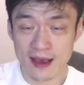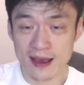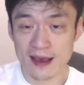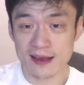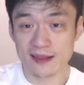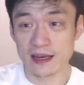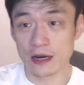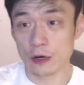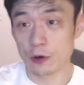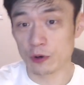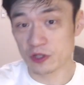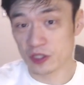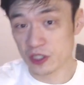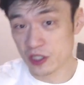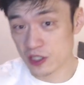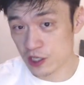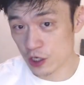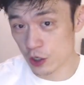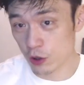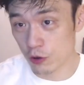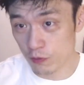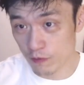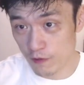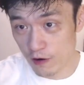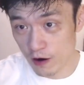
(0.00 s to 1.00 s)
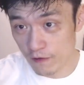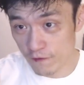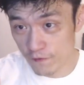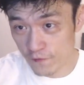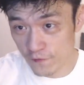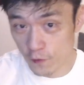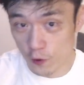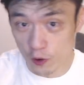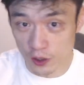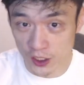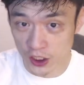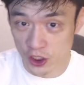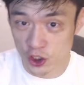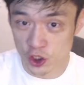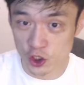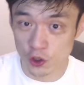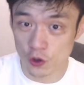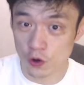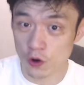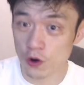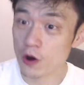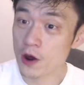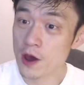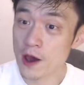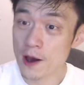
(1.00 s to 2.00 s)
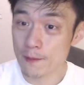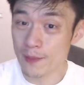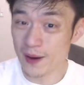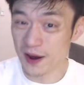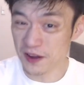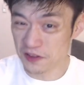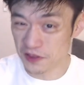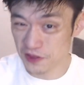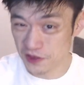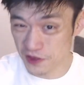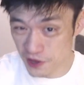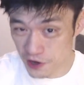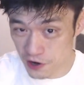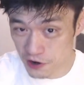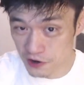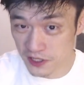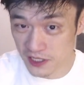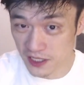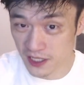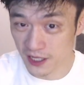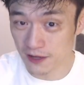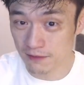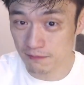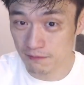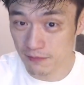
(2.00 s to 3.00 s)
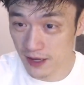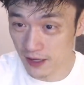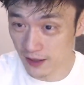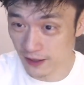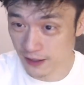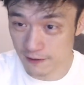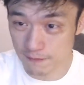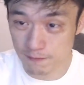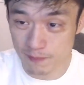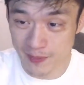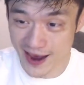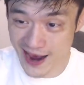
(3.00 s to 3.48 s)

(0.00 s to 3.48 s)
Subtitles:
They were still falling short by £13 million.